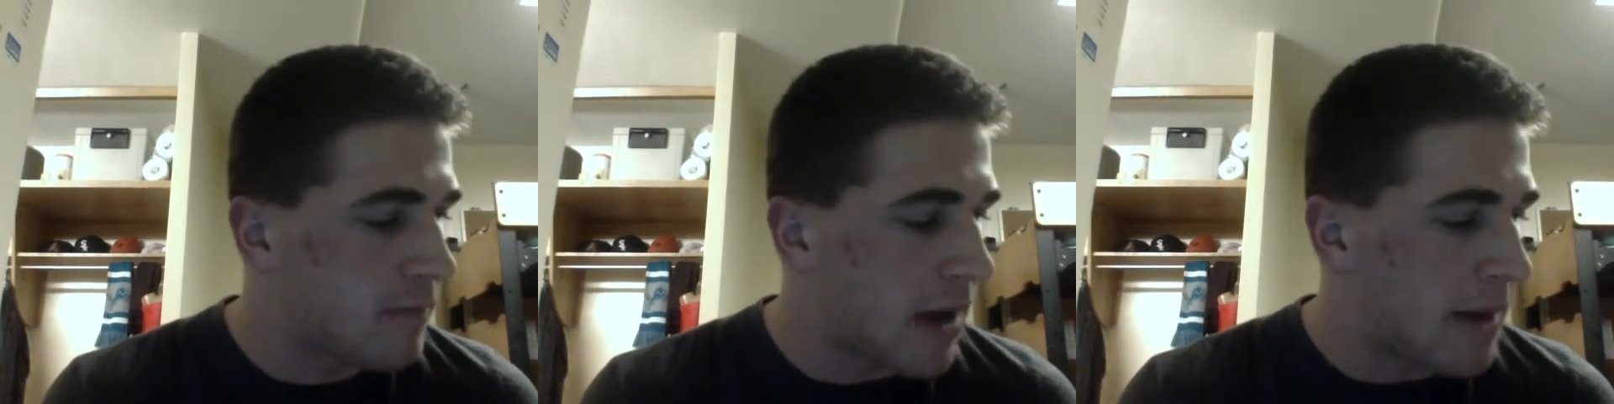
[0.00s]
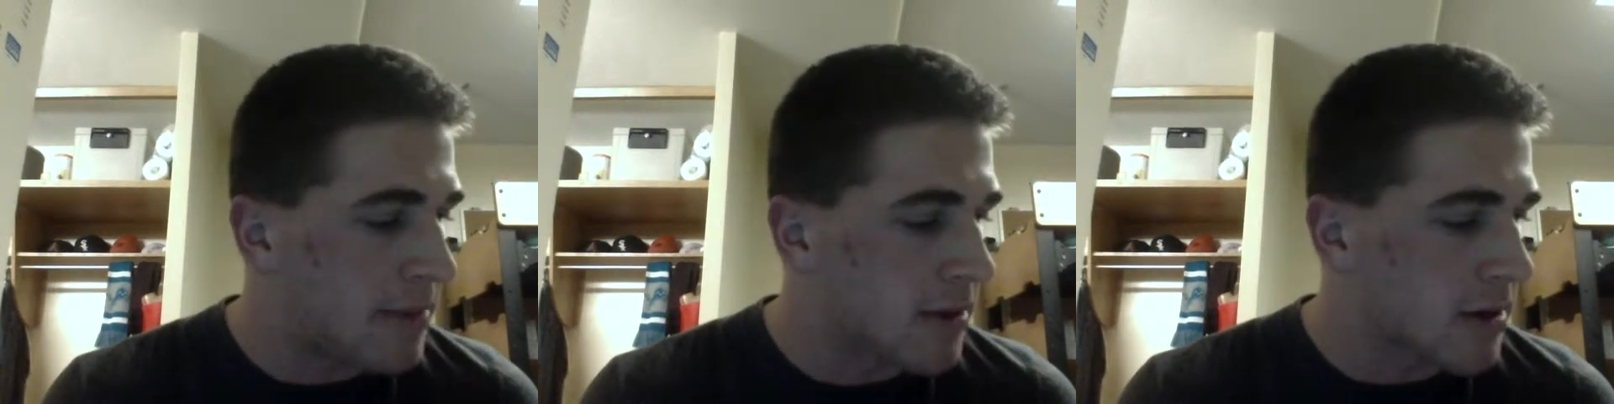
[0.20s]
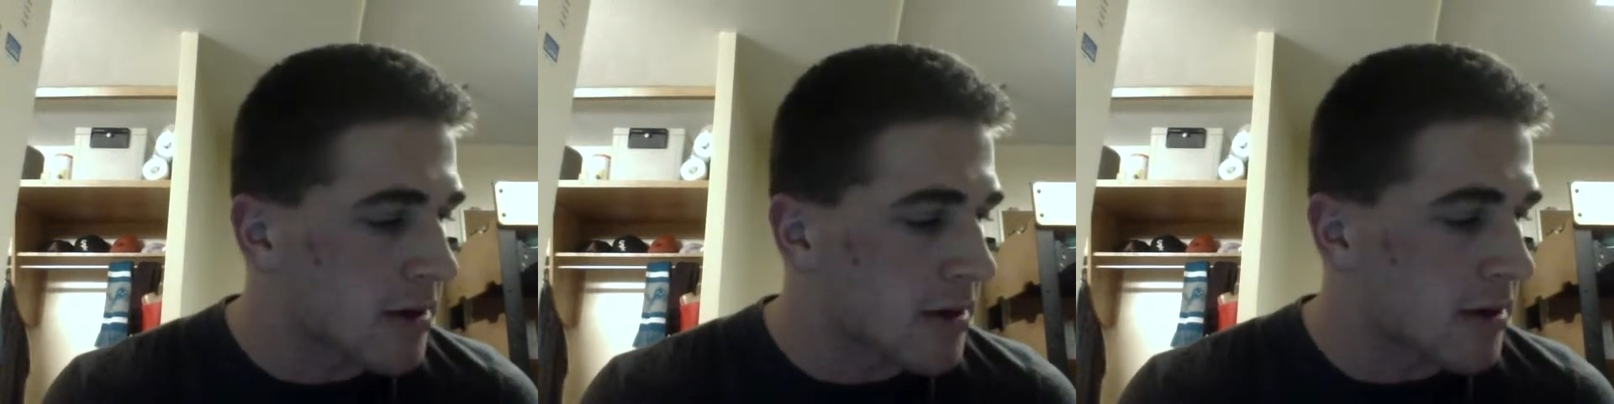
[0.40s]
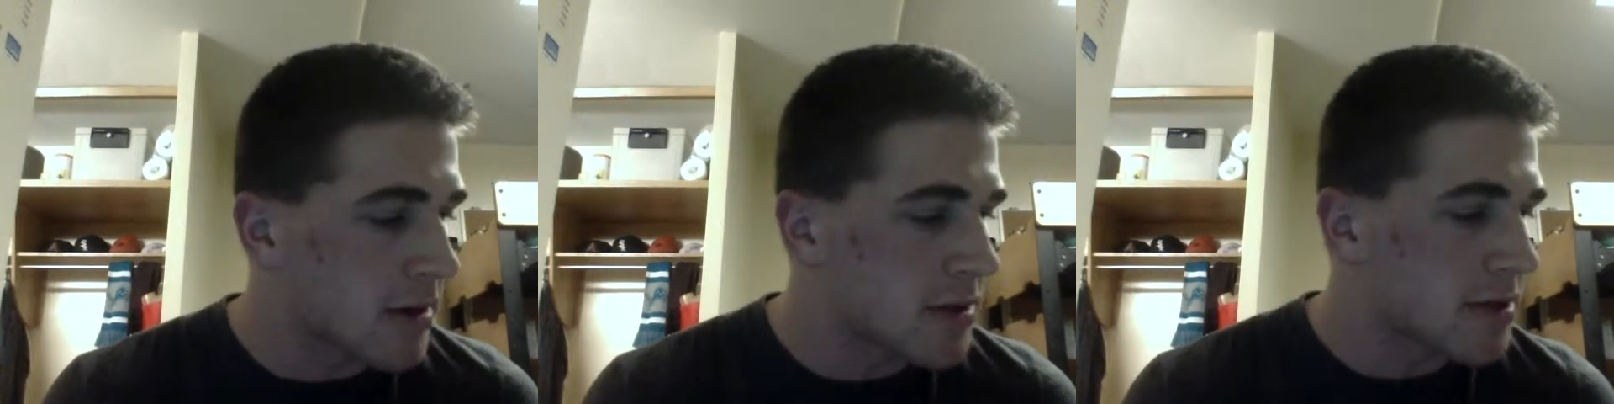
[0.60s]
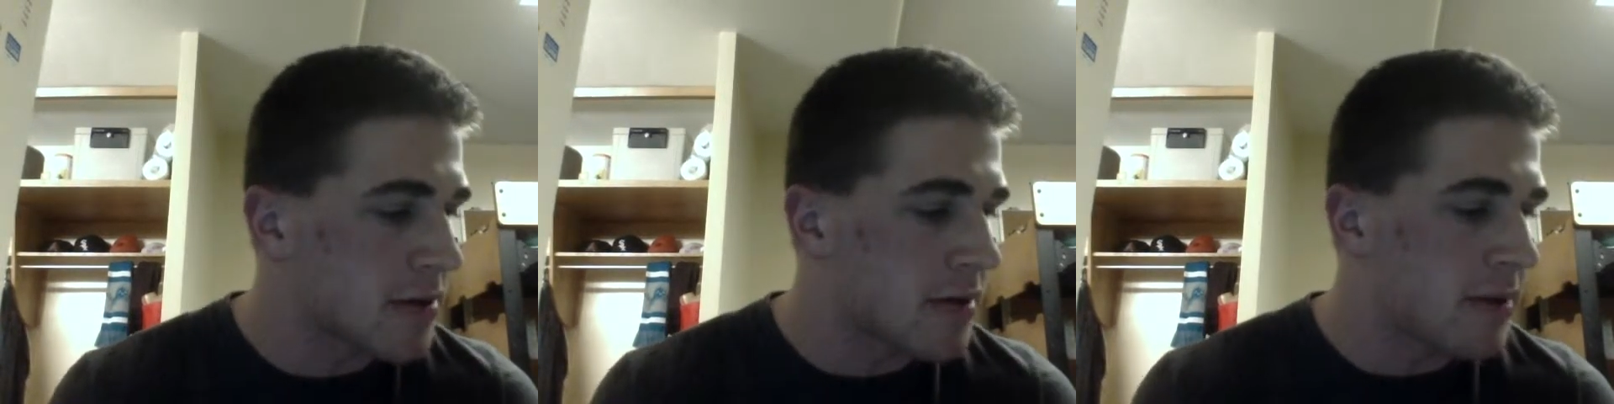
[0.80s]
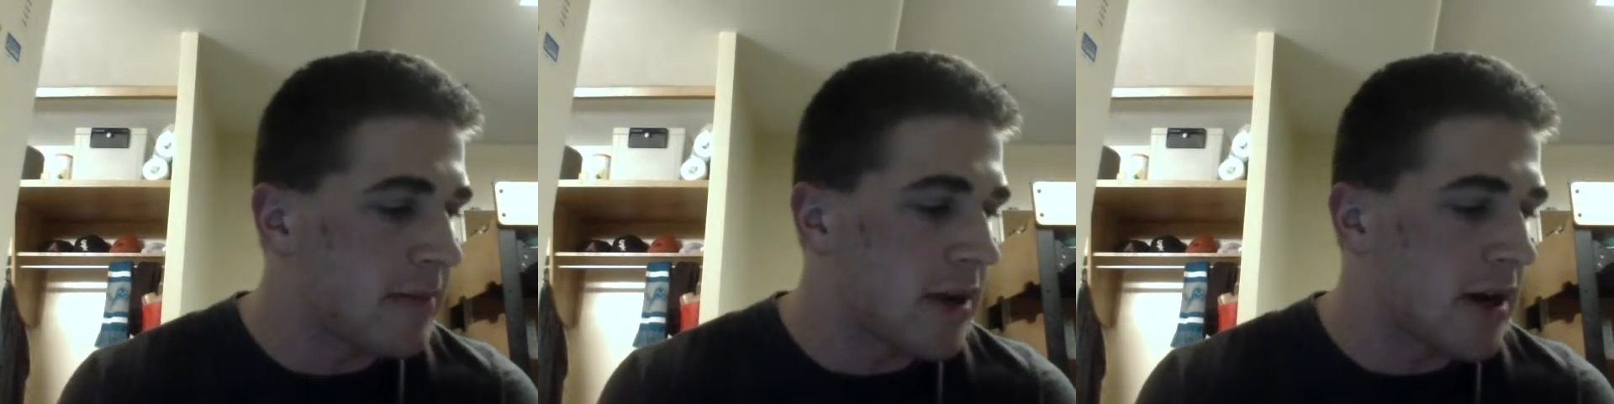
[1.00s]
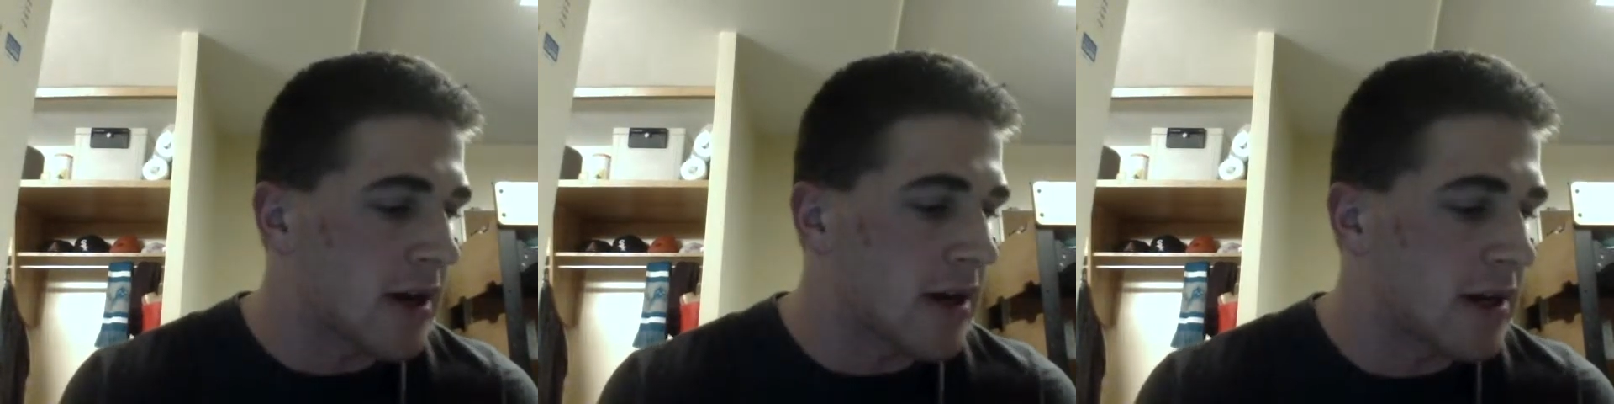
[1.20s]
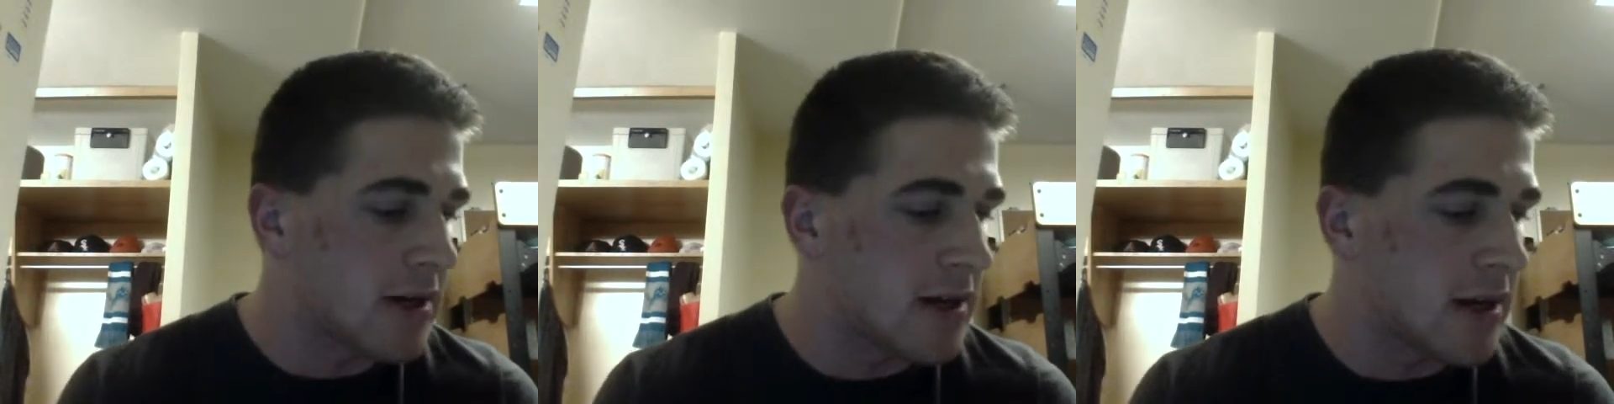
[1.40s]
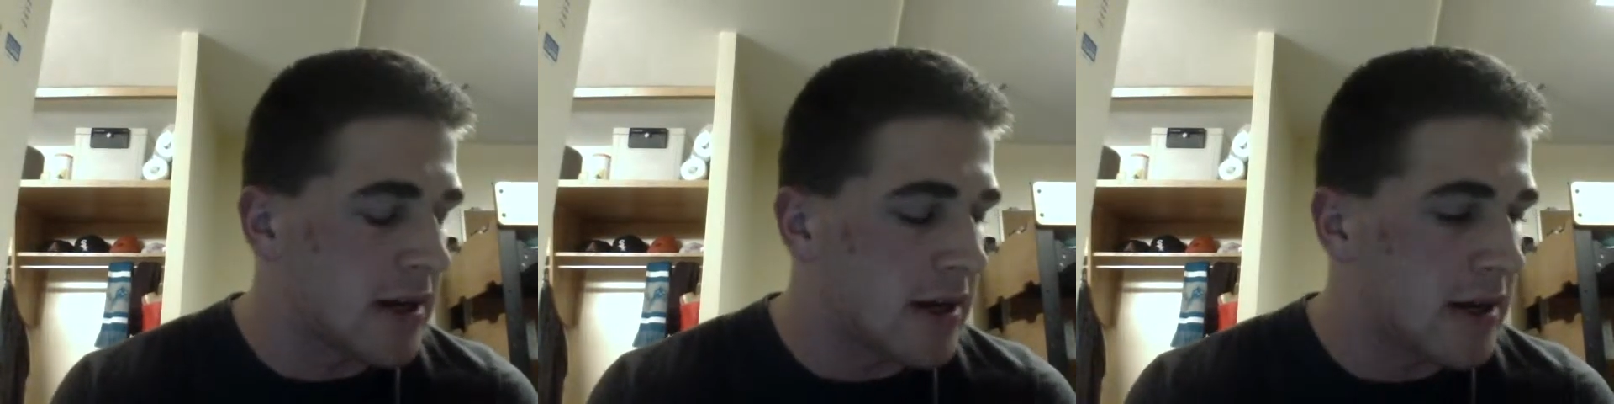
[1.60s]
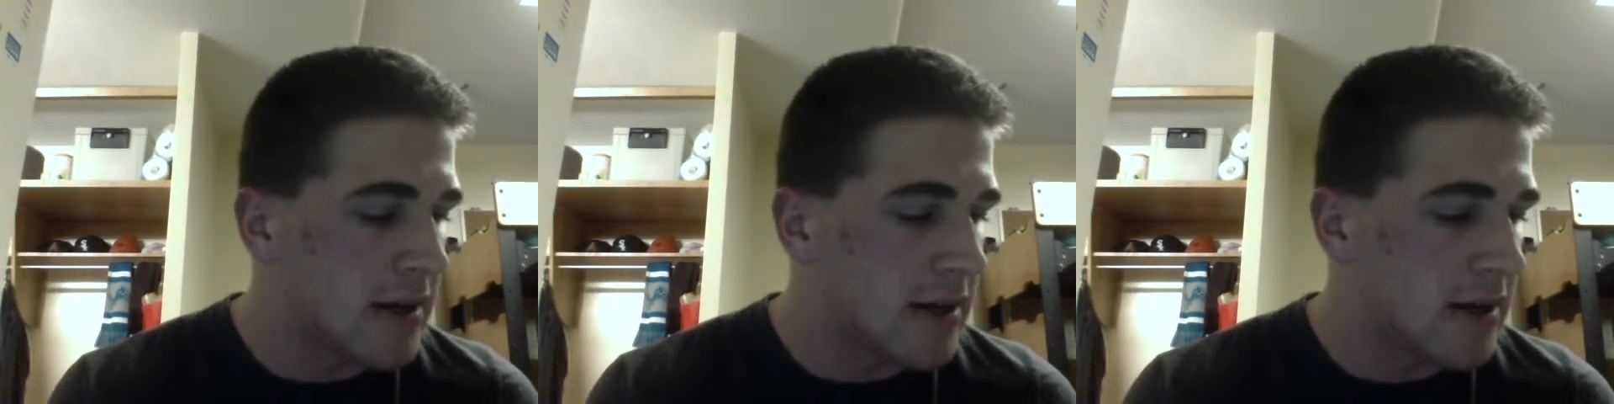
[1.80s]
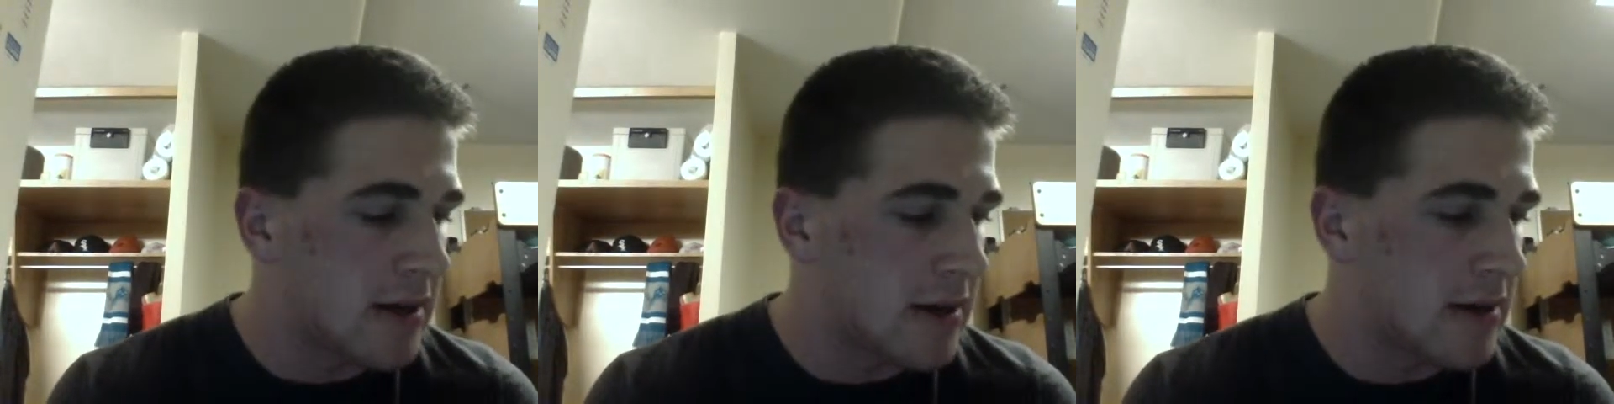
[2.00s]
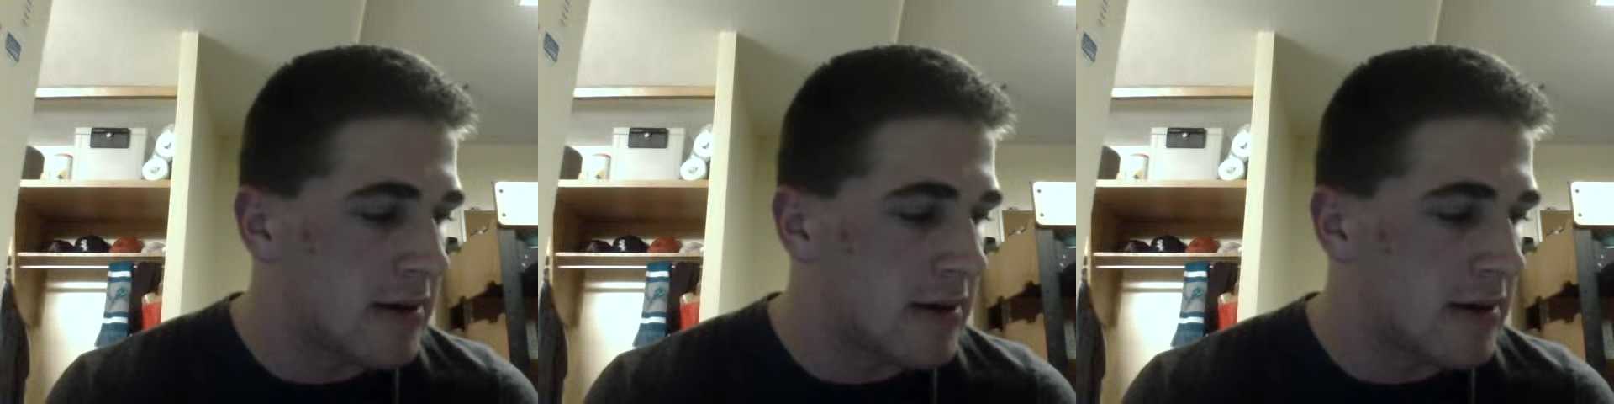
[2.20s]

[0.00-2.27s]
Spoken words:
popular culture in America today,